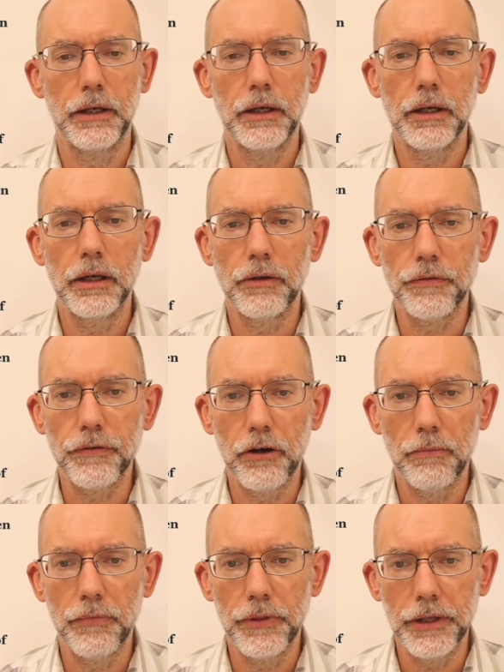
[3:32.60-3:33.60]
And
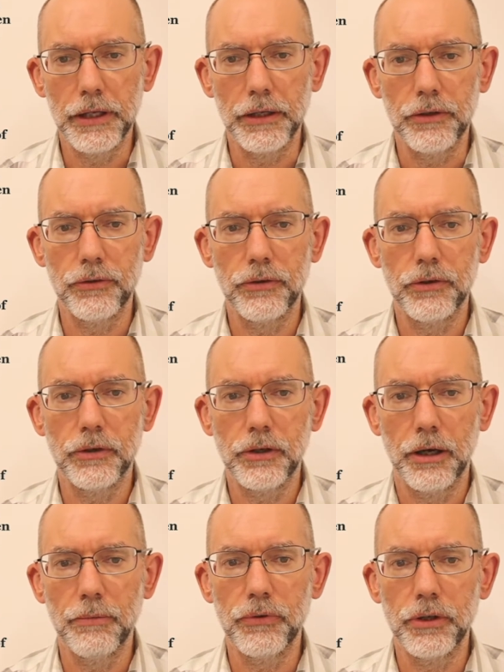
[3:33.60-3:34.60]
from this
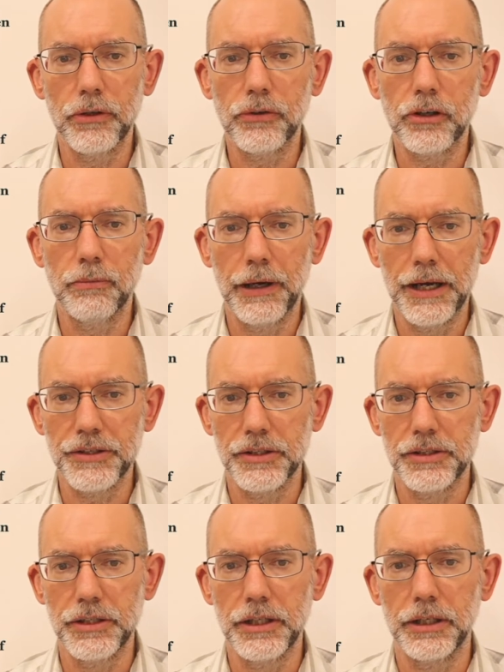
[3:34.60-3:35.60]
comes his
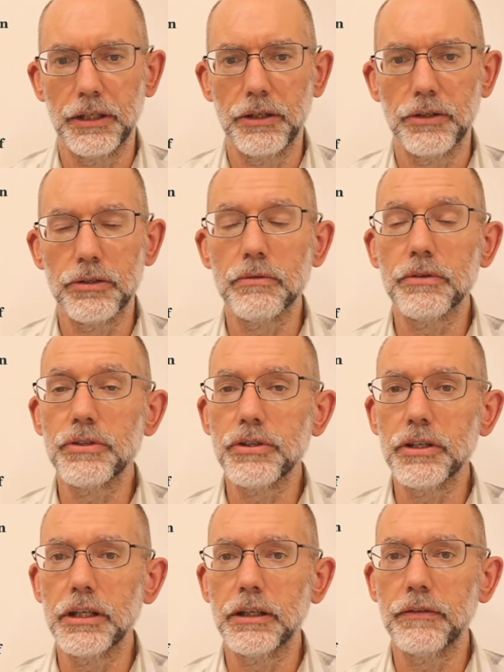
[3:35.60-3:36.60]
capacity to
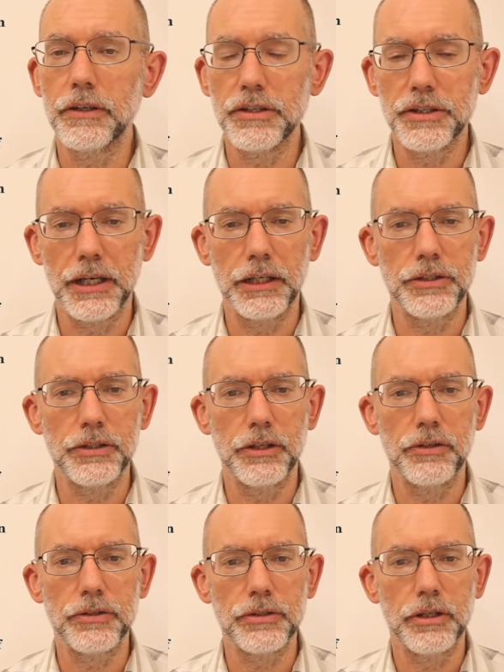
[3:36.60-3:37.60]
receive
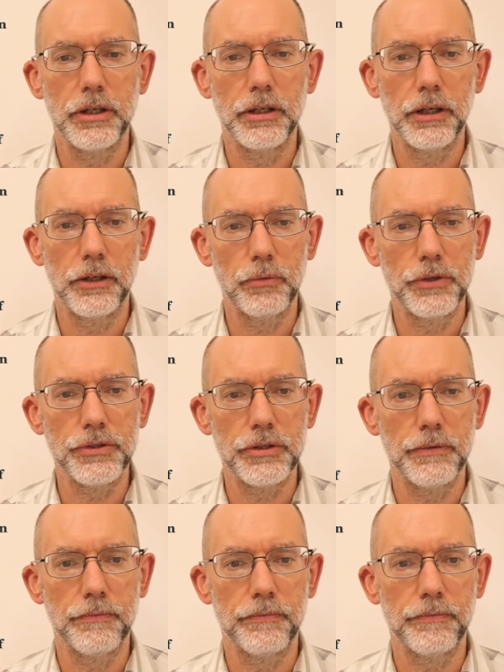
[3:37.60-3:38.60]
intelligence and wisdom.